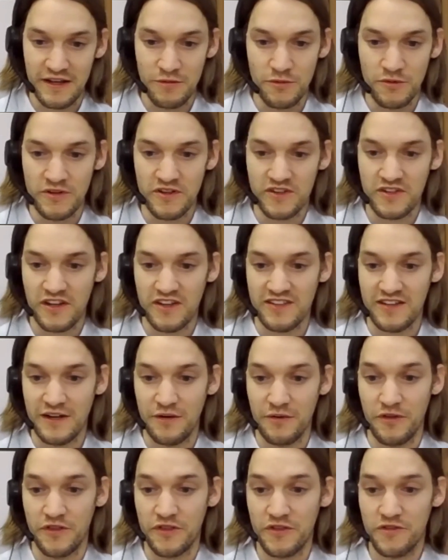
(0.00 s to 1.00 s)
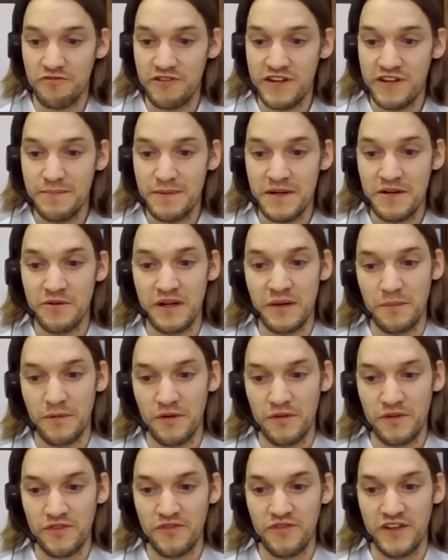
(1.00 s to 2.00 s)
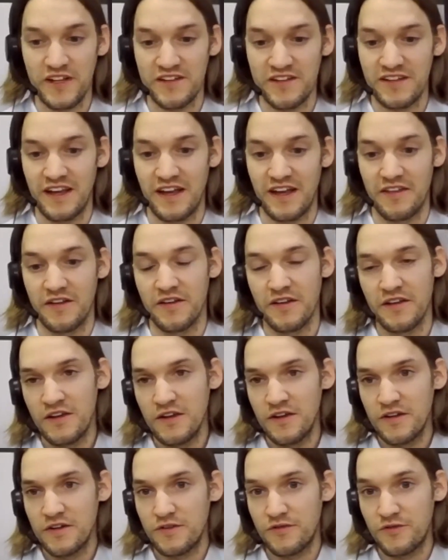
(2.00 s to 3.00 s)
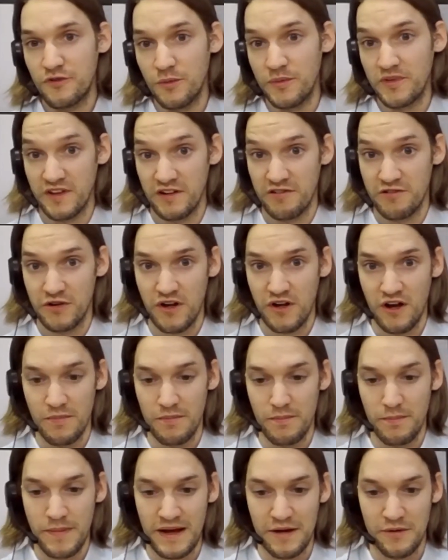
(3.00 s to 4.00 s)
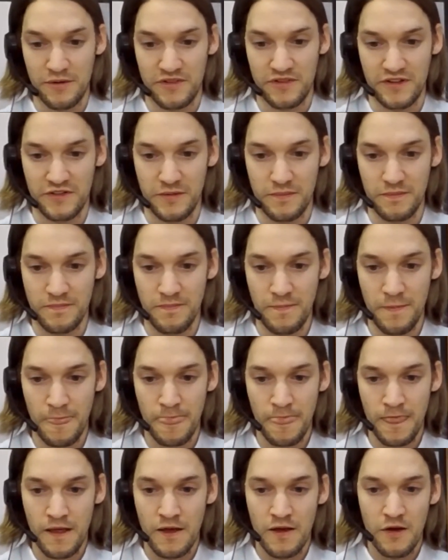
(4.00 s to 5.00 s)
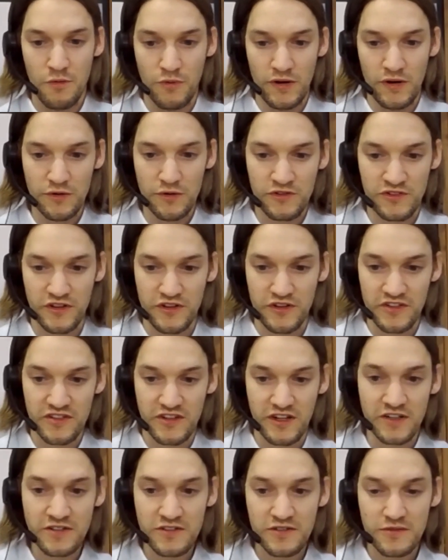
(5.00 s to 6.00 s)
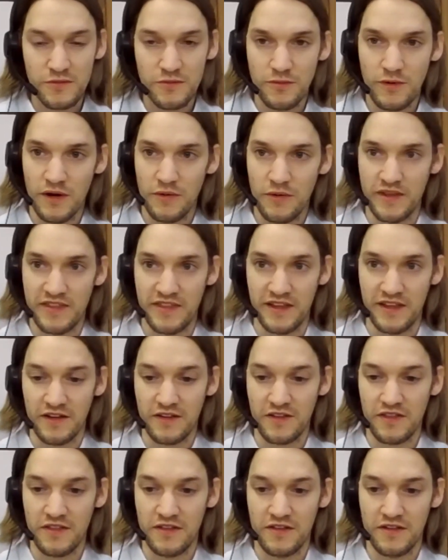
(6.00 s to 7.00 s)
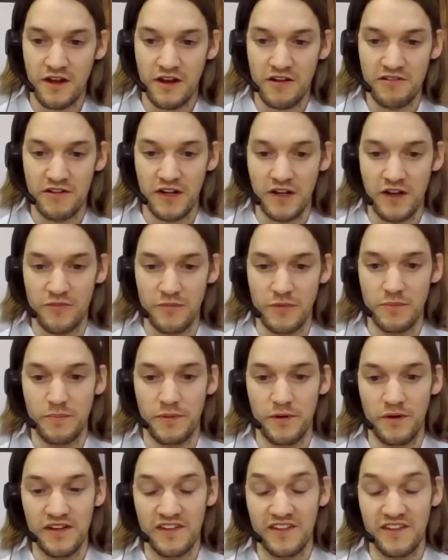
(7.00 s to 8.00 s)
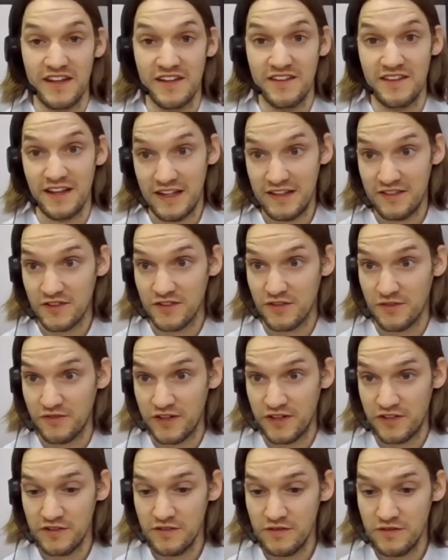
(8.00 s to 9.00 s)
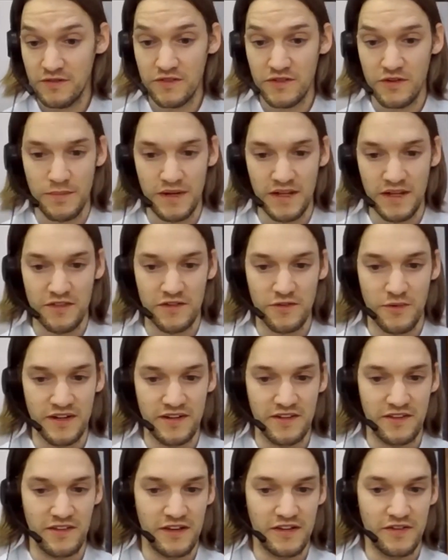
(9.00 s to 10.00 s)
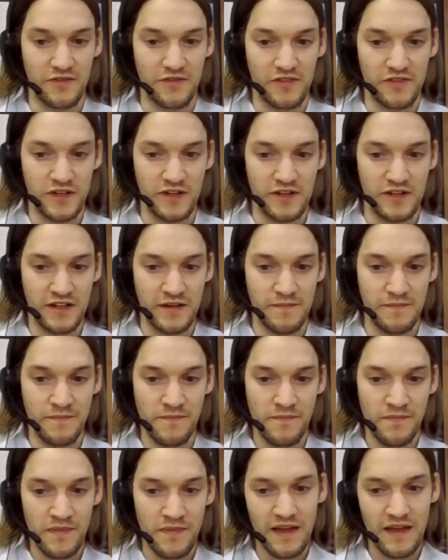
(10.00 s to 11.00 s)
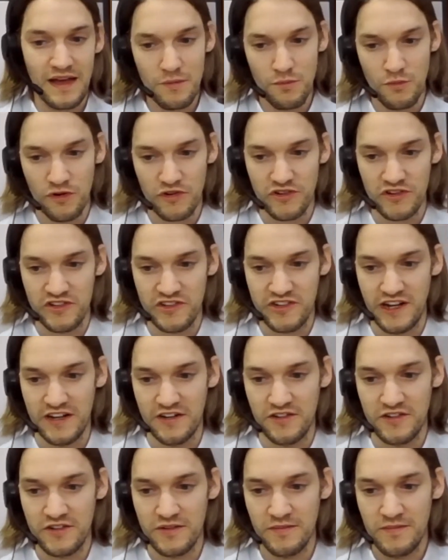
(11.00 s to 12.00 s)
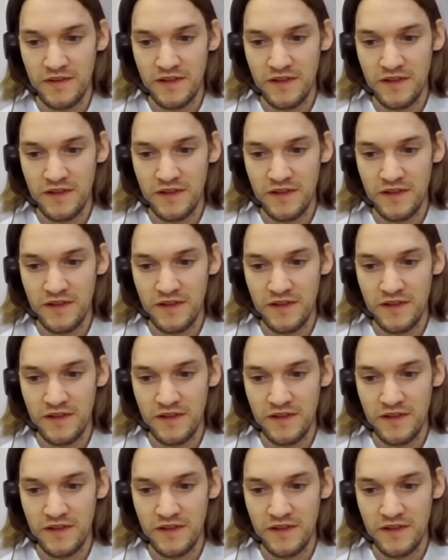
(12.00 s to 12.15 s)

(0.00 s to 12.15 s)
will discuss how the three building blocks fit together to form a zero carbon power system. We'll also discuss where we think the current government policy is insufficient to meet the 2035 target and what should change.